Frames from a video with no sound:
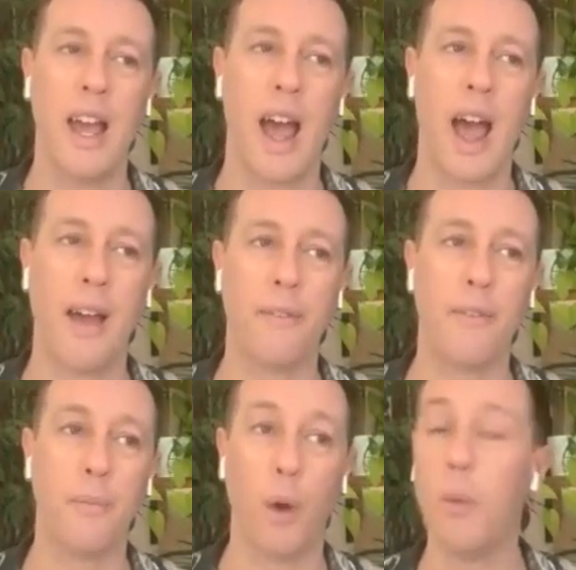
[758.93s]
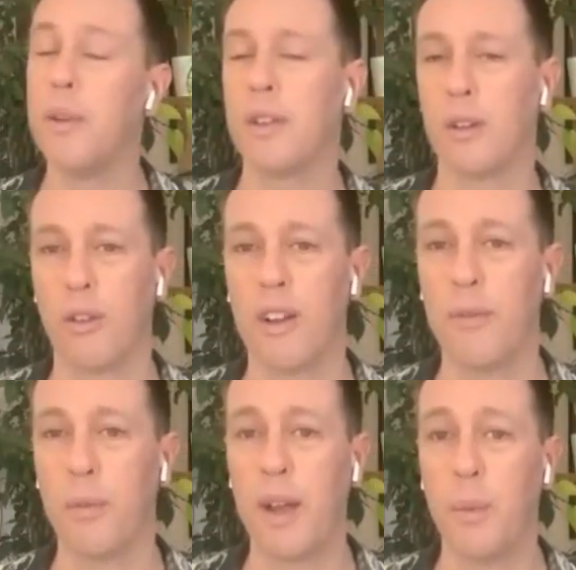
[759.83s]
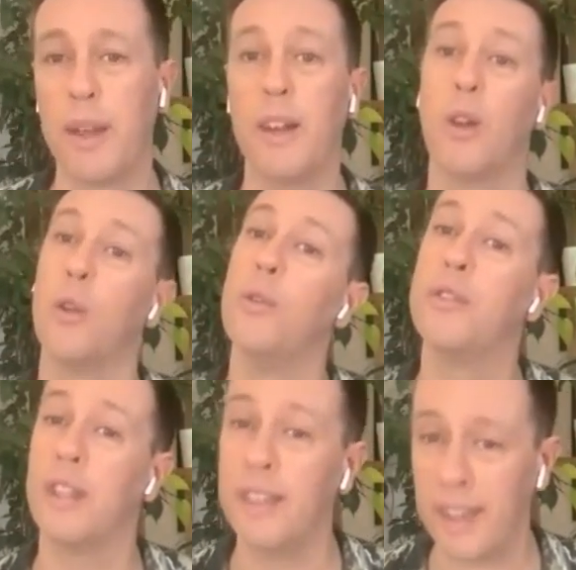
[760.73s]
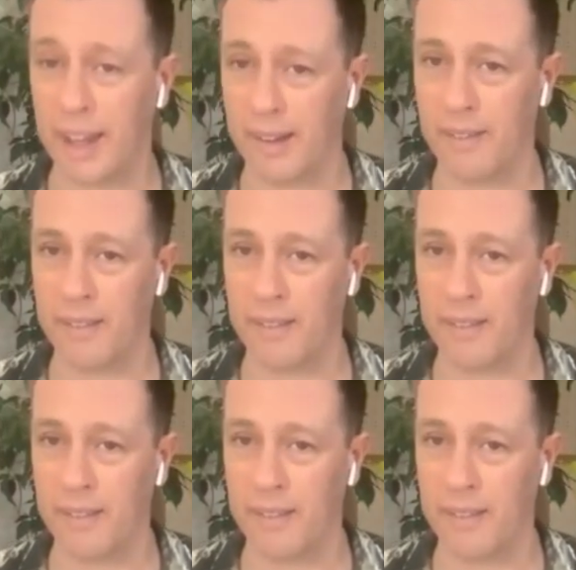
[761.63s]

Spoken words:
have moments of grief where we lose something.